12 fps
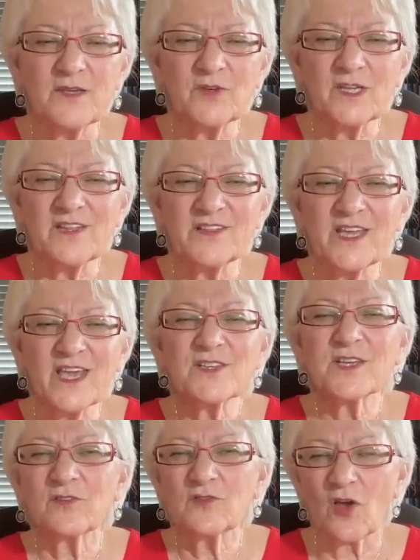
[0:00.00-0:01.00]
even in the
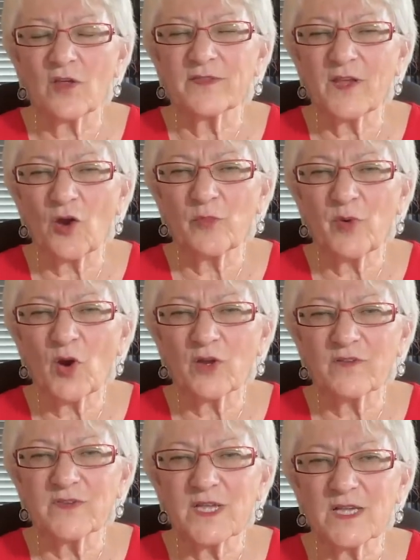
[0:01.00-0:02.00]
eschaton, they are
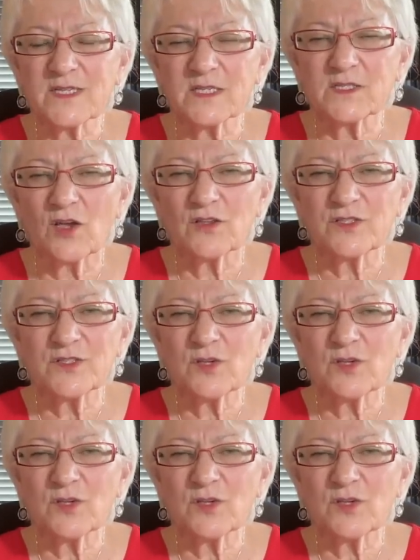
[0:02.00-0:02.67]
part of the eschaton.